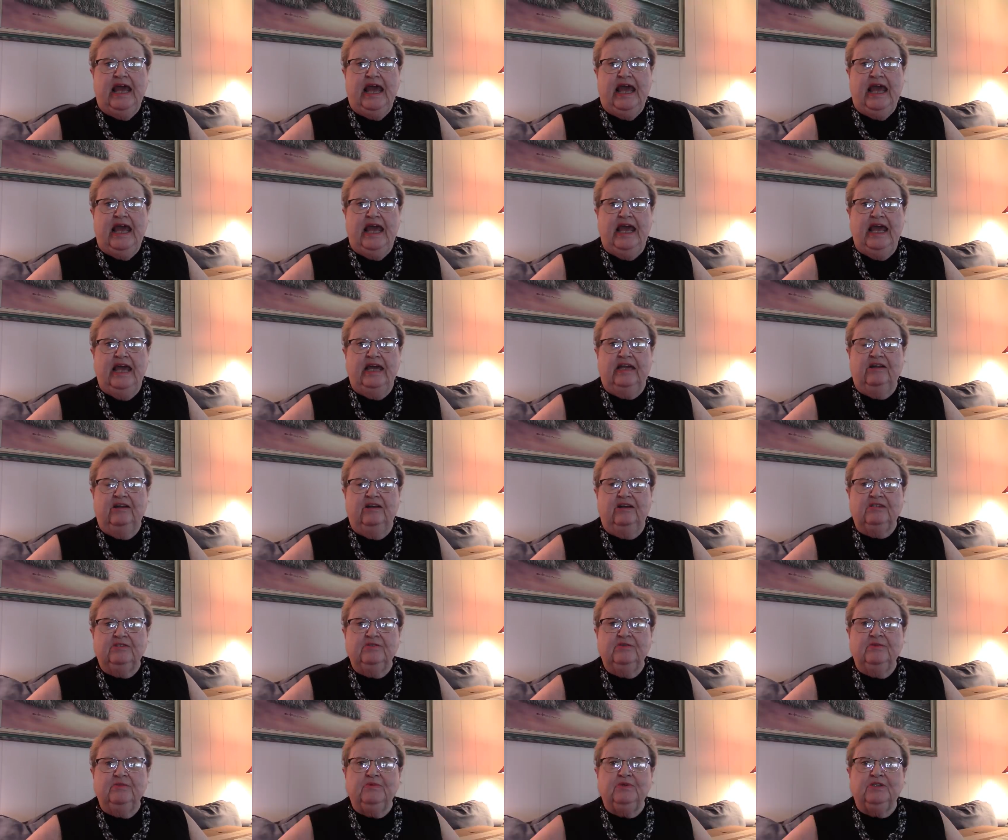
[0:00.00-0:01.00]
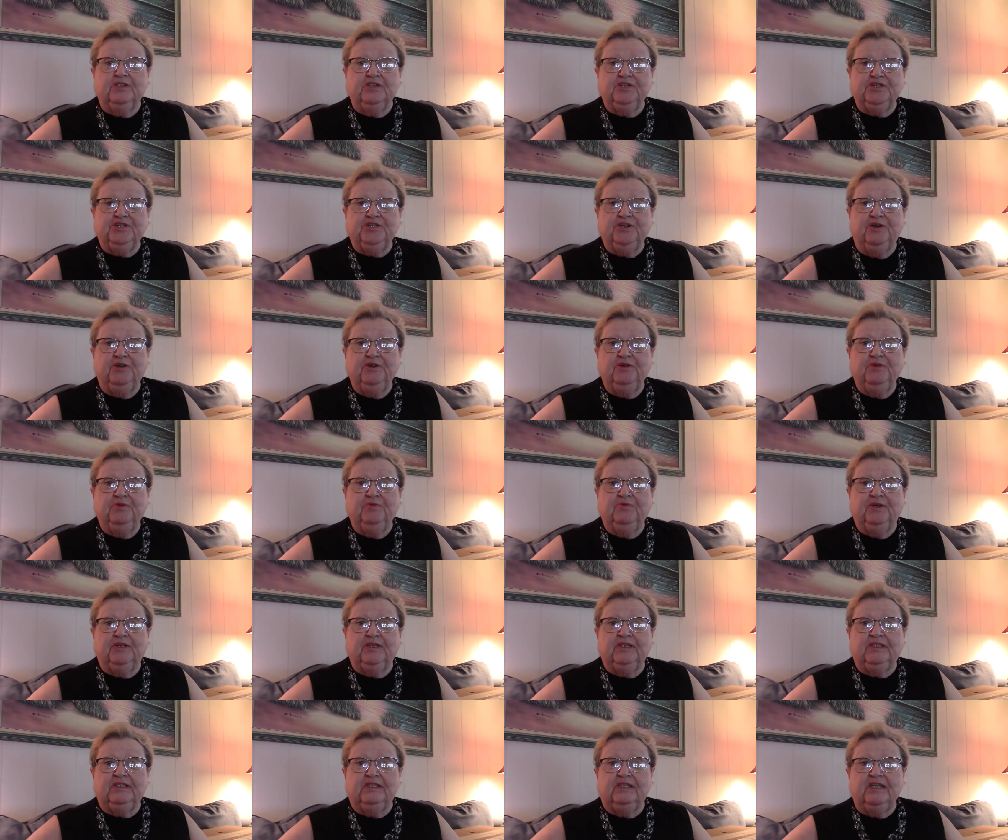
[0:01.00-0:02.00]
and also I'm going to show you
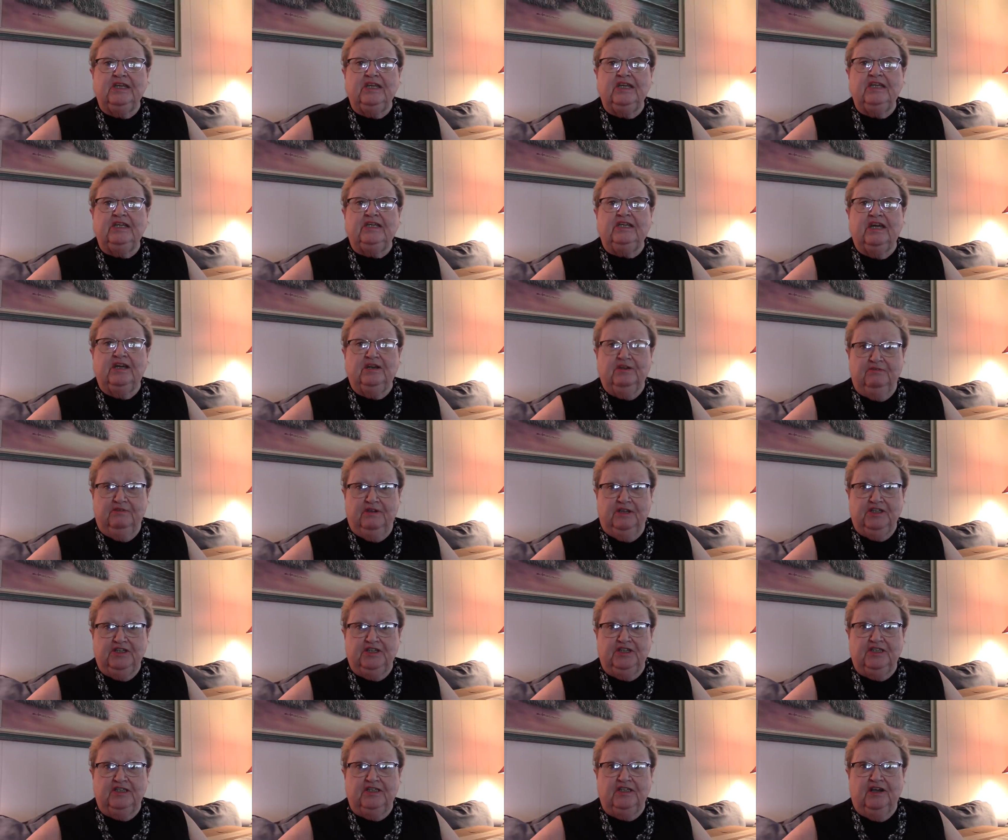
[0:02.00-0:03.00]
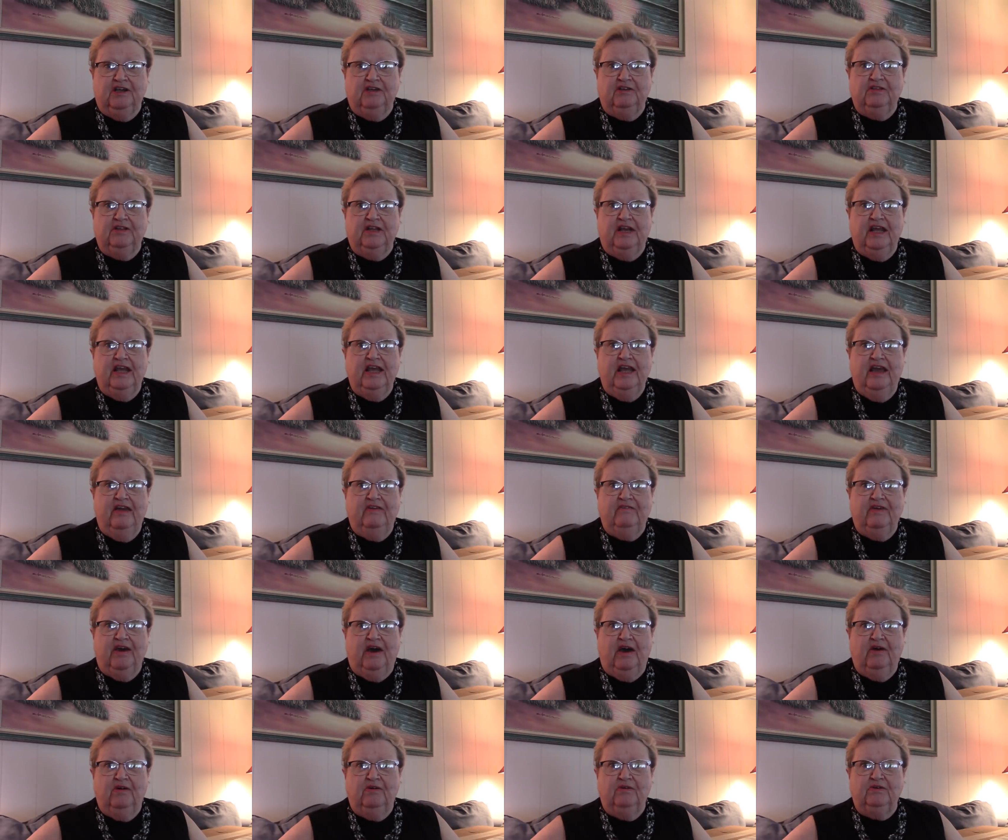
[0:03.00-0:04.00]
what the decorations are that I
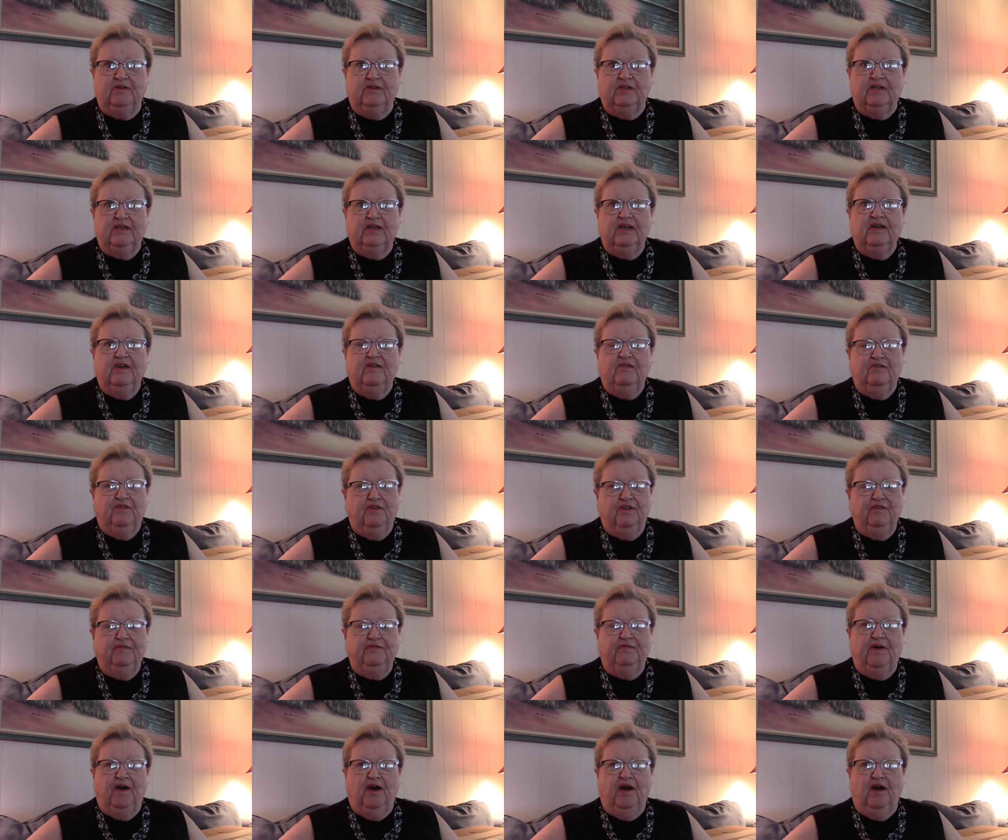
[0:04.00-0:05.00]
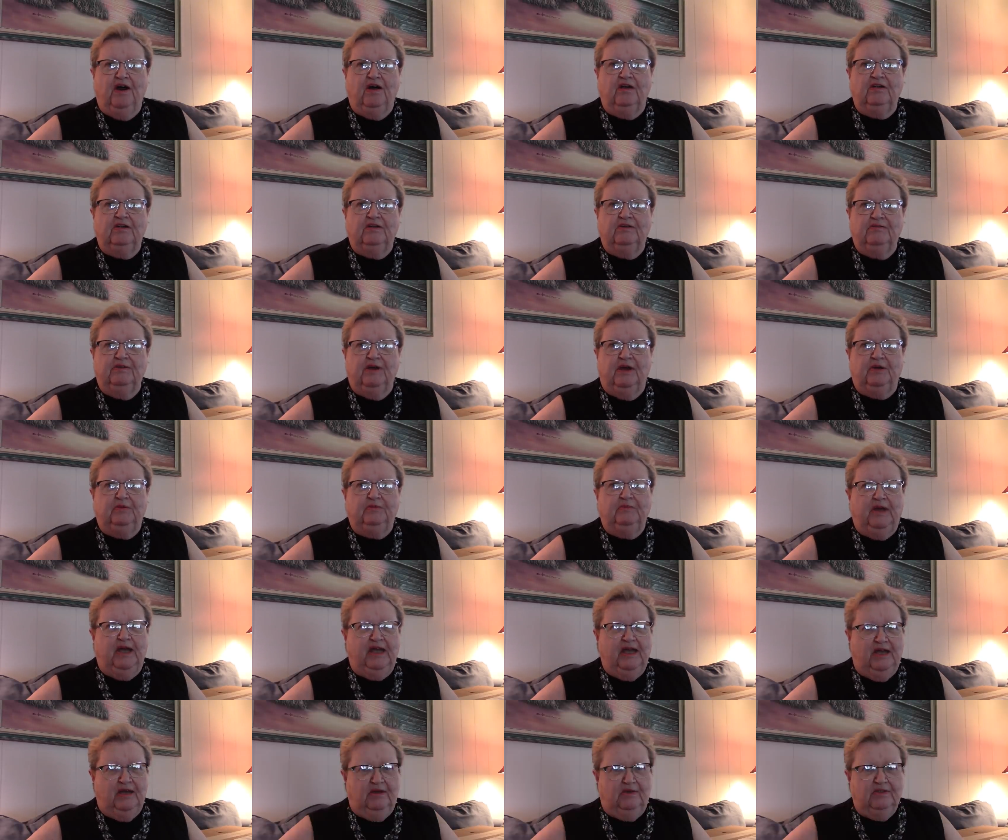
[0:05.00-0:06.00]
have out for fall around my
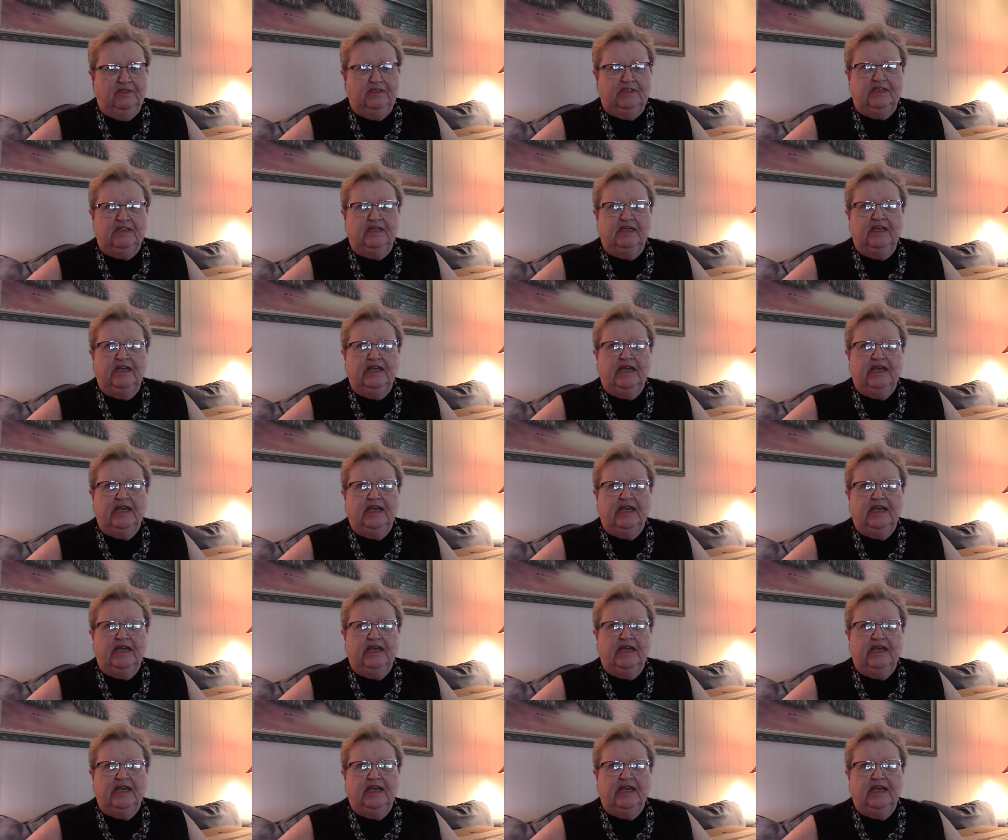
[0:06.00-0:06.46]
house.